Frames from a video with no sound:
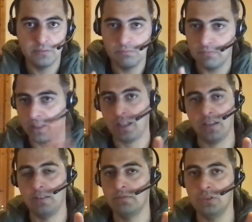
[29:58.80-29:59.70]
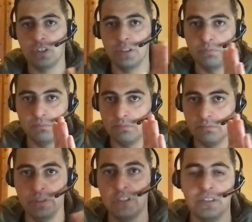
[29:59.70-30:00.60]
nothing, You can
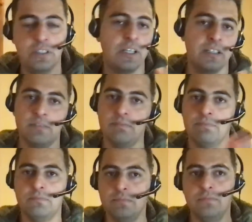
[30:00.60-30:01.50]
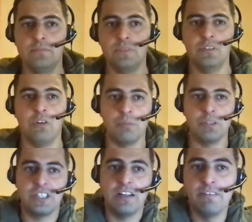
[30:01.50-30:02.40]
be like normal
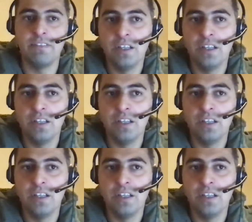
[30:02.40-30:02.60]
self,